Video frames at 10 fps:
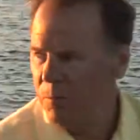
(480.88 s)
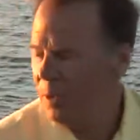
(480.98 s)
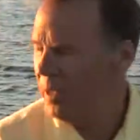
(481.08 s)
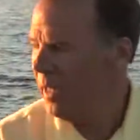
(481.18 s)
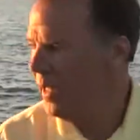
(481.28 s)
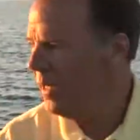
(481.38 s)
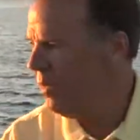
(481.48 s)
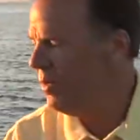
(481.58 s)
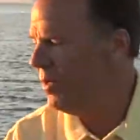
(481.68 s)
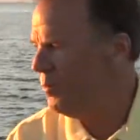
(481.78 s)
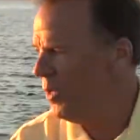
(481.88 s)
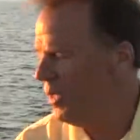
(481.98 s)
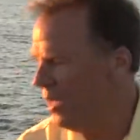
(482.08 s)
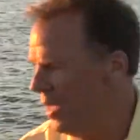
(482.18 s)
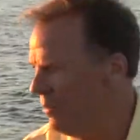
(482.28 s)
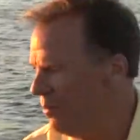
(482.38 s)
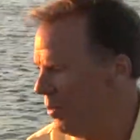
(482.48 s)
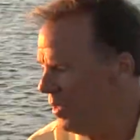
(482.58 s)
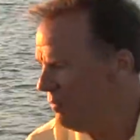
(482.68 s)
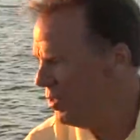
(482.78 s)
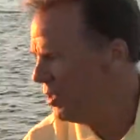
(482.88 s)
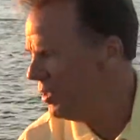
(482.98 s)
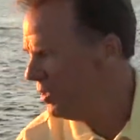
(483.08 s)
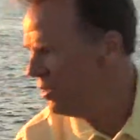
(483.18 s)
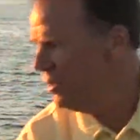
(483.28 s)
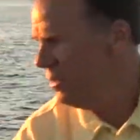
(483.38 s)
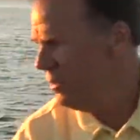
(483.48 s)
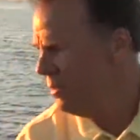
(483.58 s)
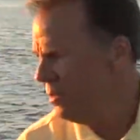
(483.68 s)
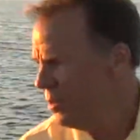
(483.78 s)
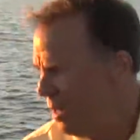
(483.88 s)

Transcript: we're gonna head out on what? On one of your yeah.